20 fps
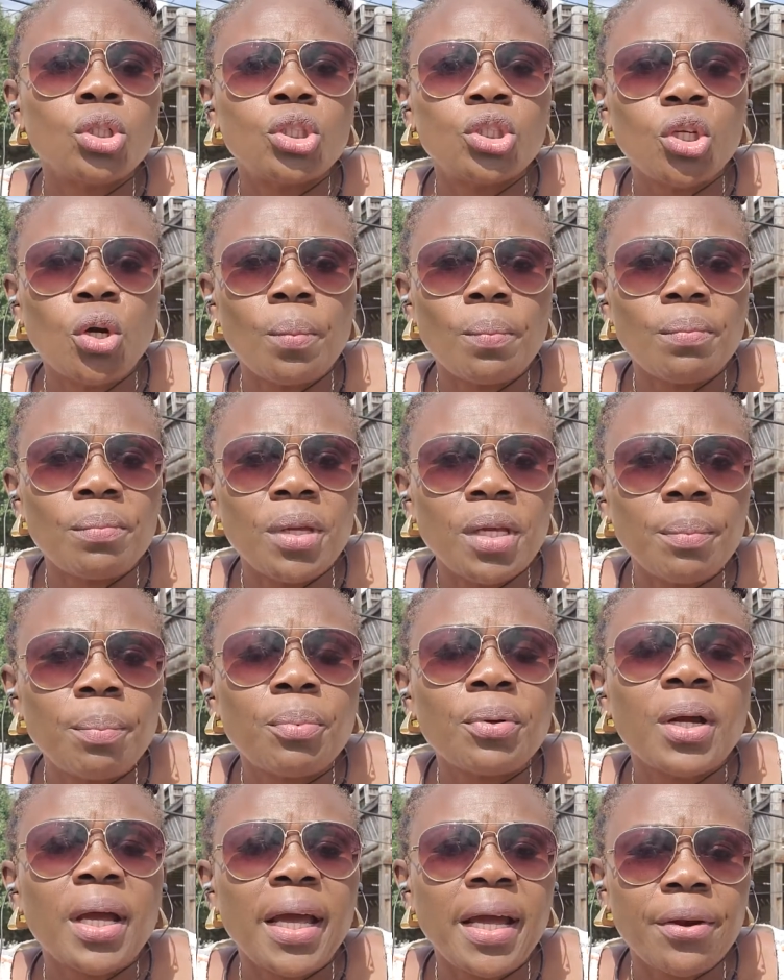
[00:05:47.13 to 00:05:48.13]
your MIP
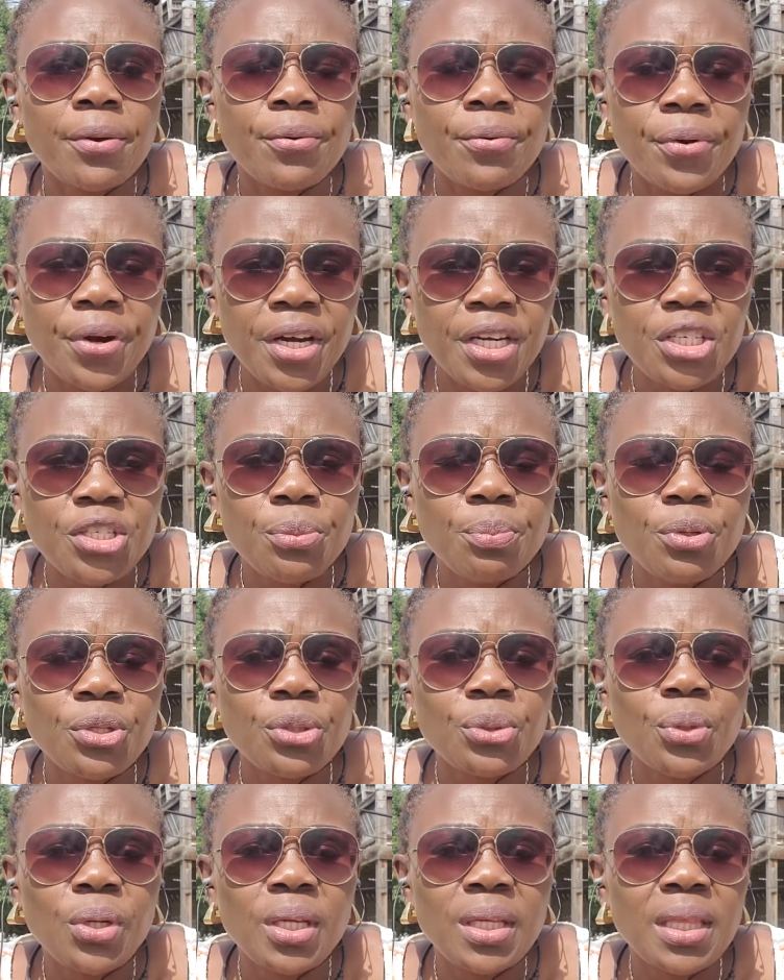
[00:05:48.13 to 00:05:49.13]
can range
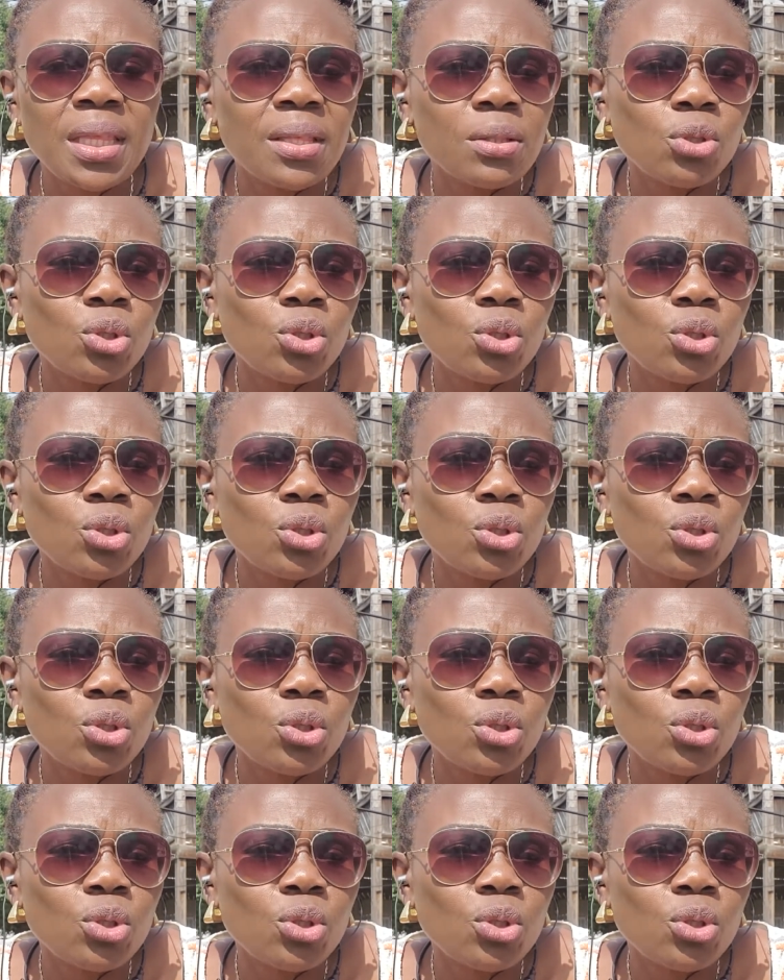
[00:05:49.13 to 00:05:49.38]
between